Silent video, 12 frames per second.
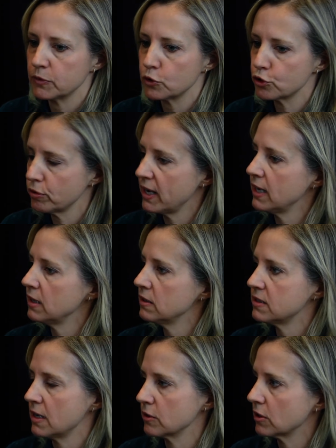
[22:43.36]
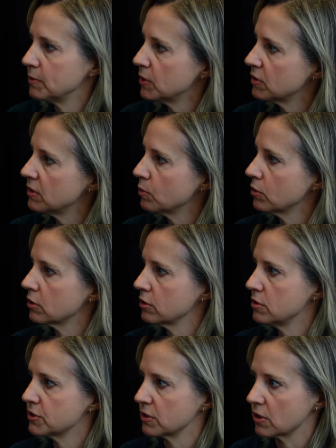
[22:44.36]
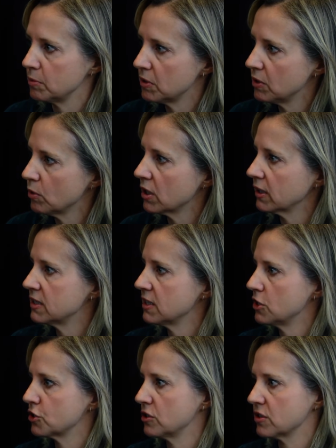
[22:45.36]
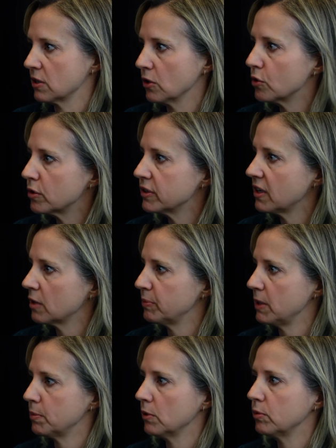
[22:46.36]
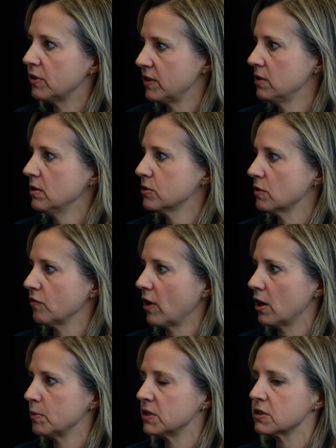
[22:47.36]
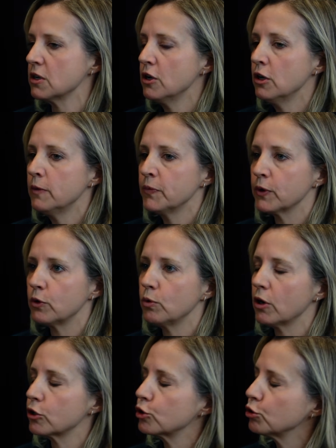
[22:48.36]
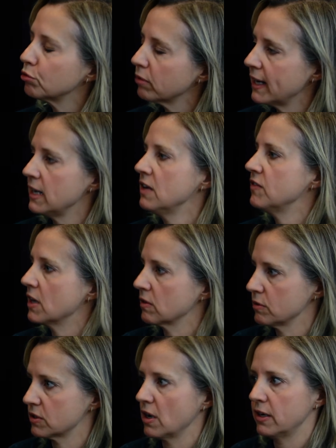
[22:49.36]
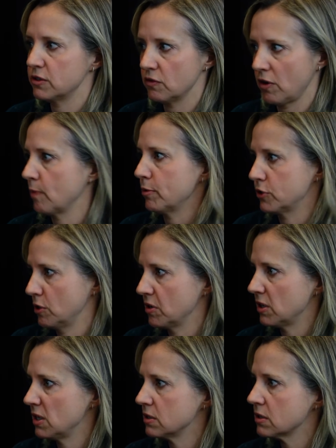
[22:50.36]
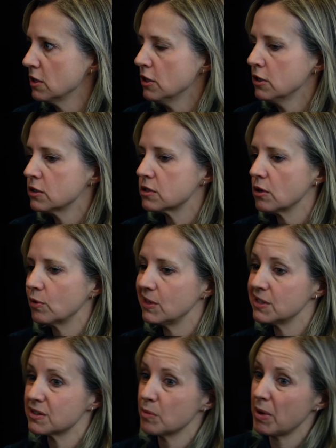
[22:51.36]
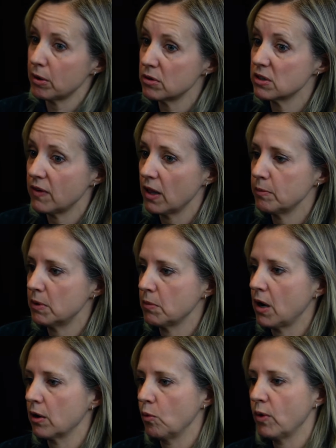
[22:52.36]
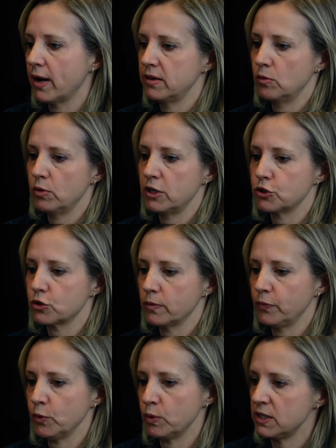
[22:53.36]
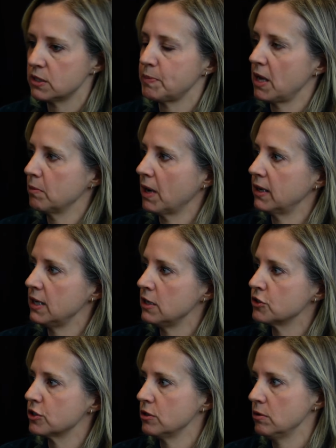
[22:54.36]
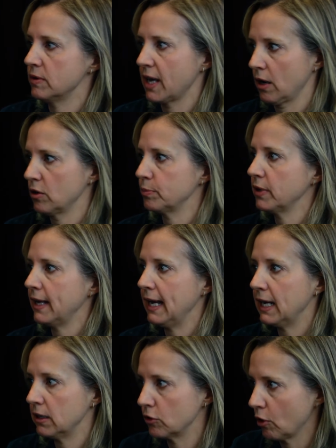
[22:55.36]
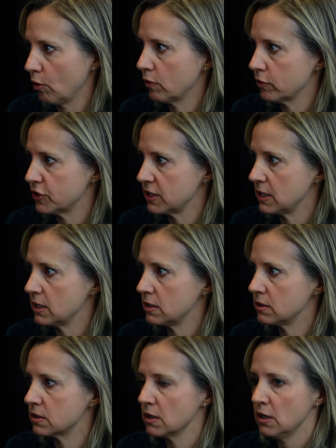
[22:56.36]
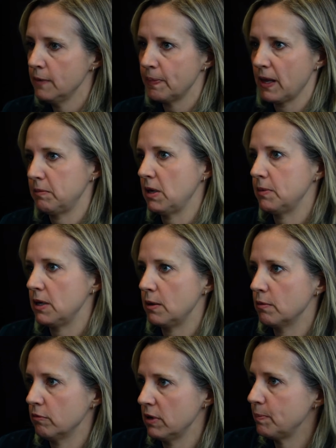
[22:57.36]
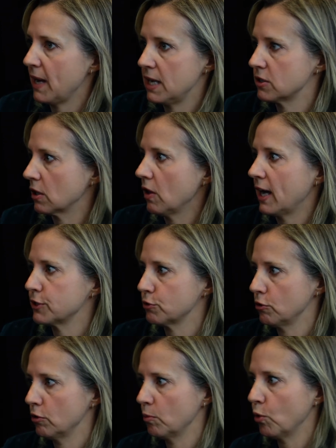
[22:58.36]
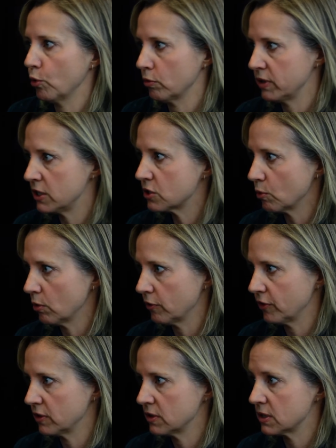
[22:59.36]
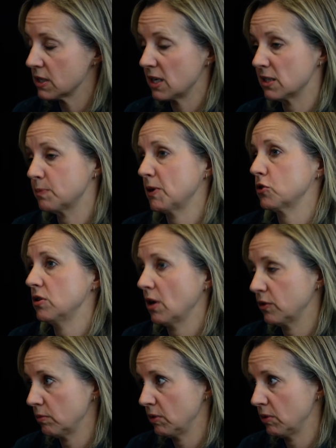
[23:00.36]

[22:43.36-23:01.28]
trades and community workers and community organizations and local young people within those environments who are craving those kinds of opportunities. So is the better development model one in which we spend money to get on a plane and go overseas and maybe repaint a classroom or read to orphans, and especially not the